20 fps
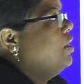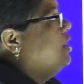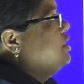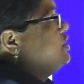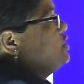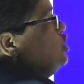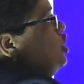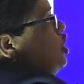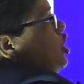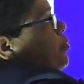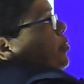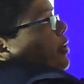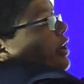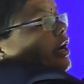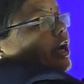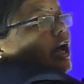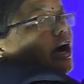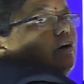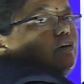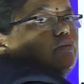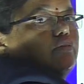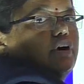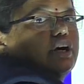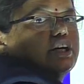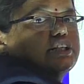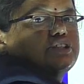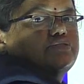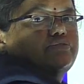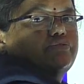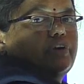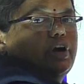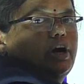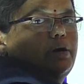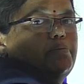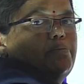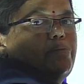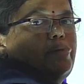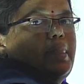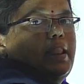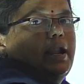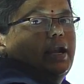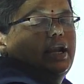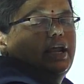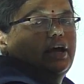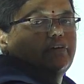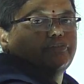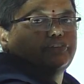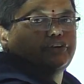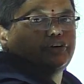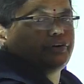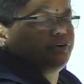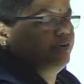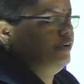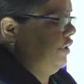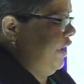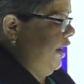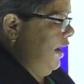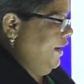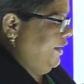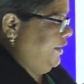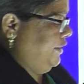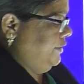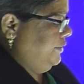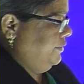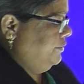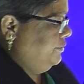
sloping downwards from left to right.